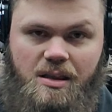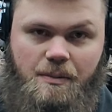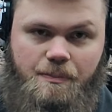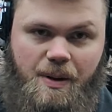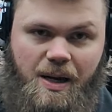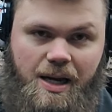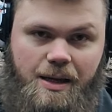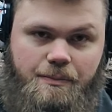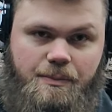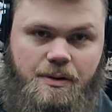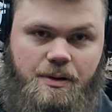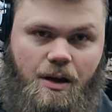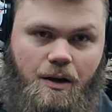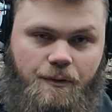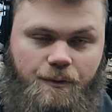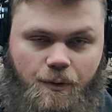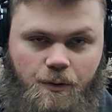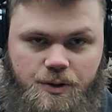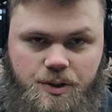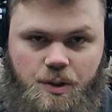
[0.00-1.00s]
in the pipe, you know,
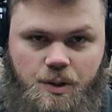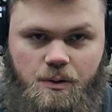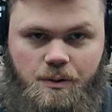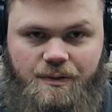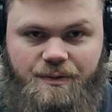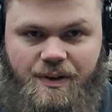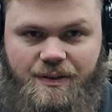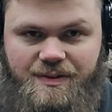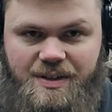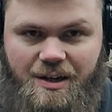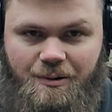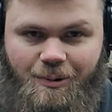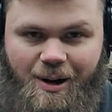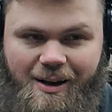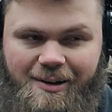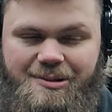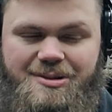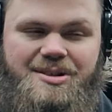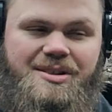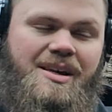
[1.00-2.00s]
for a total of 15
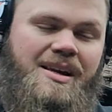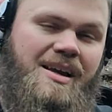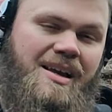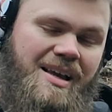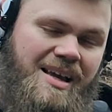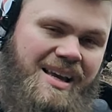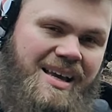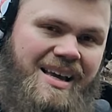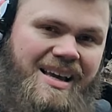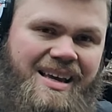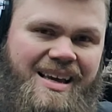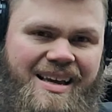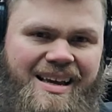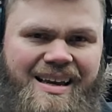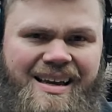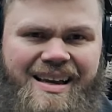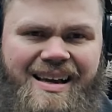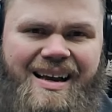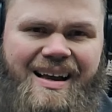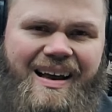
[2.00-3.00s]
rounds,
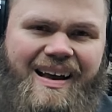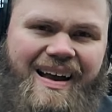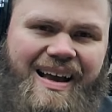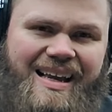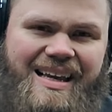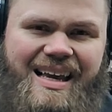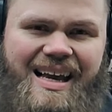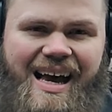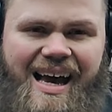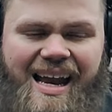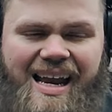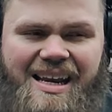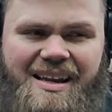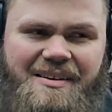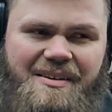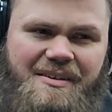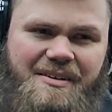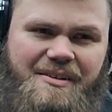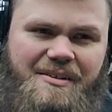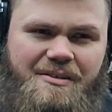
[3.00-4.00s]
I kind
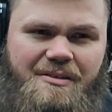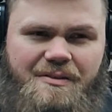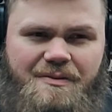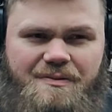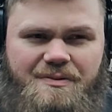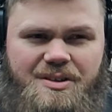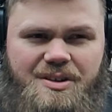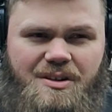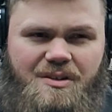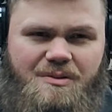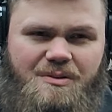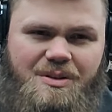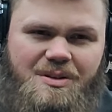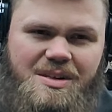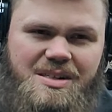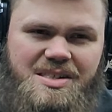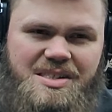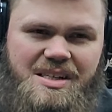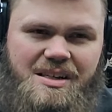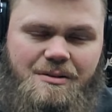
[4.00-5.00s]
of don't
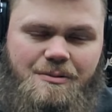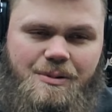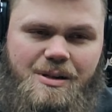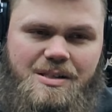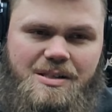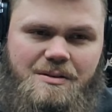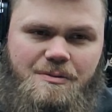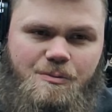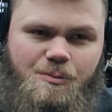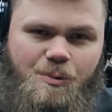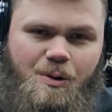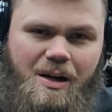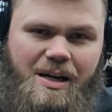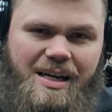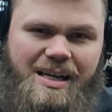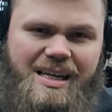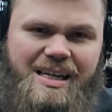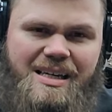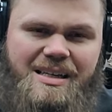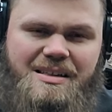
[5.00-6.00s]
really see a reason
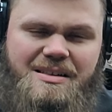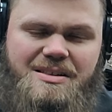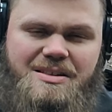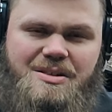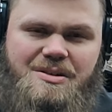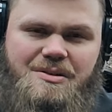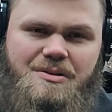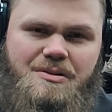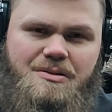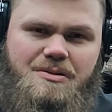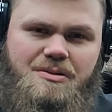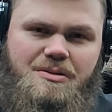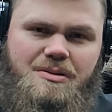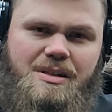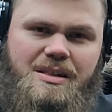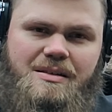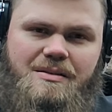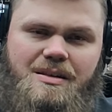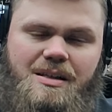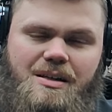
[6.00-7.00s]
why to,
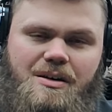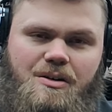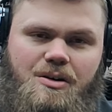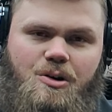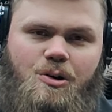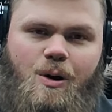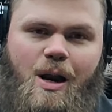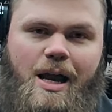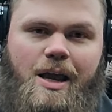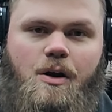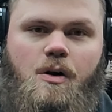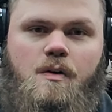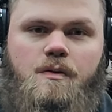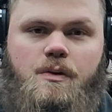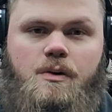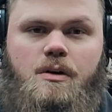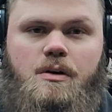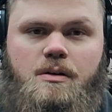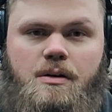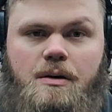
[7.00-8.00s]
you know, cry
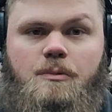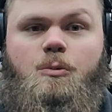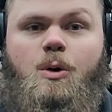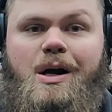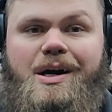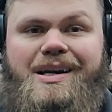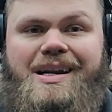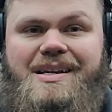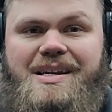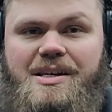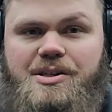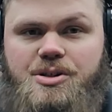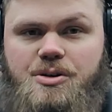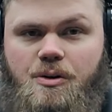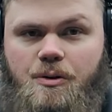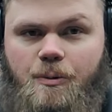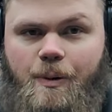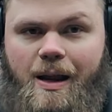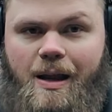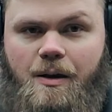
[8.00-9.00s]
over one
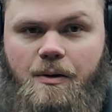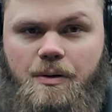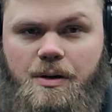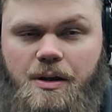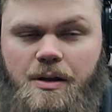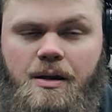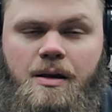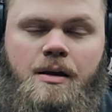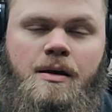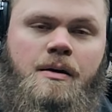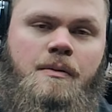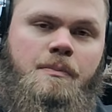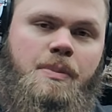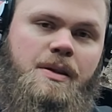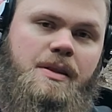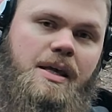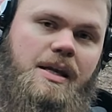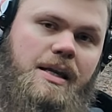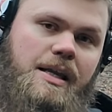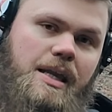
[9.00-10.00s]
additional round.
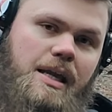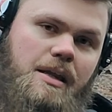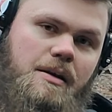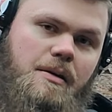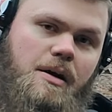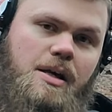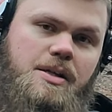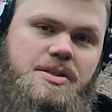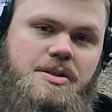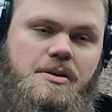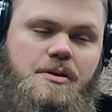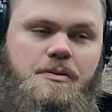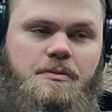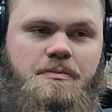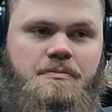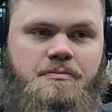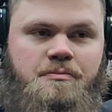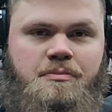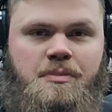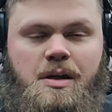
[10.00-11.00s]
But then again, also,
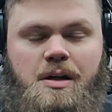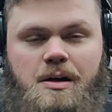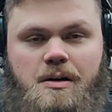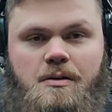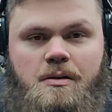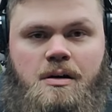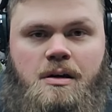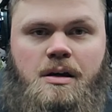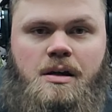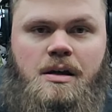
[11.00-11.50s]
you know,